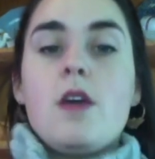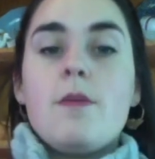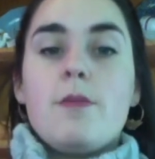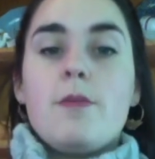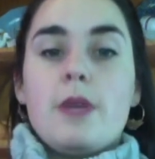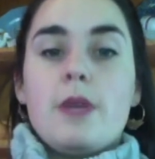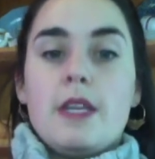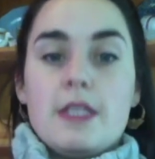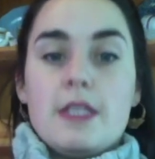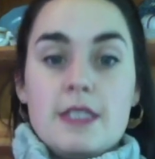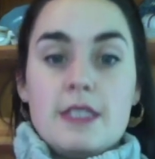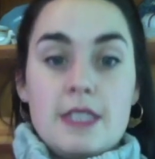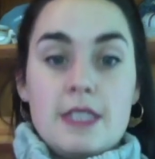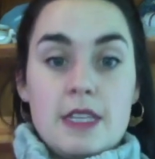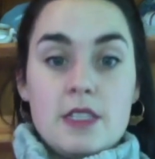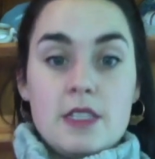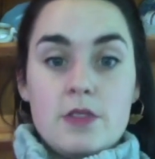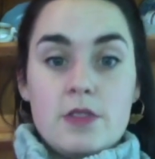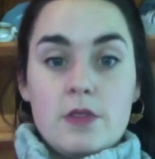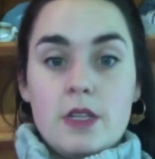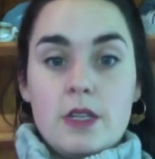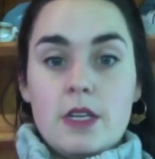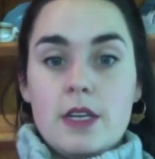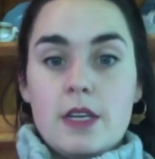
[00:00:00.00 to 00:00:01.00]
but it
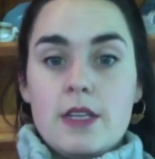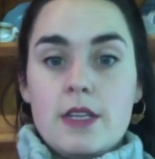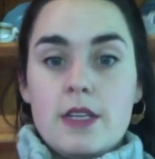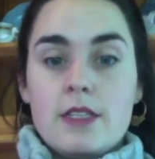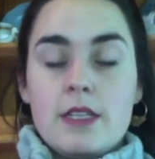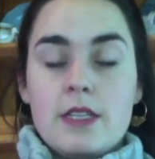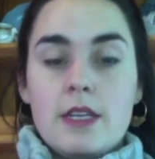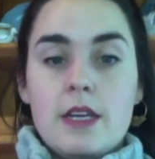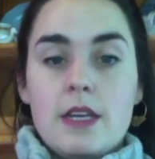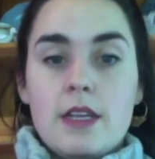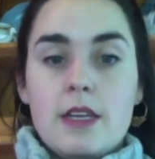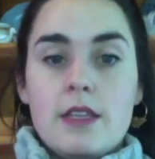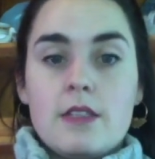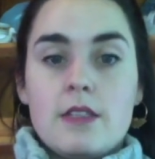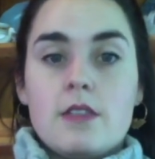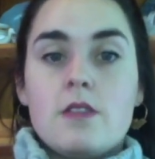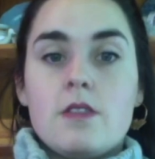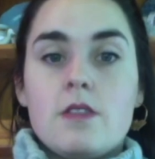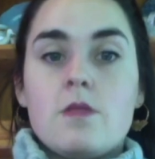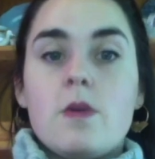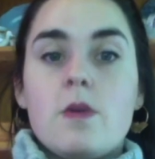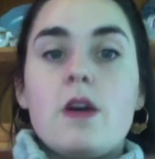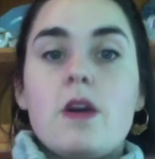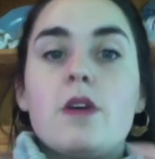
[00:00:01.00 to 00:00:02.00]
sits really nicely like this
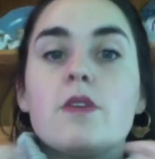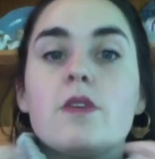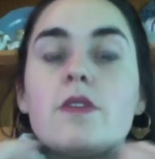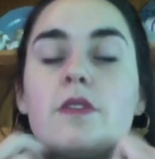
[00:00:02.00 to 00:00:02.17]
as well.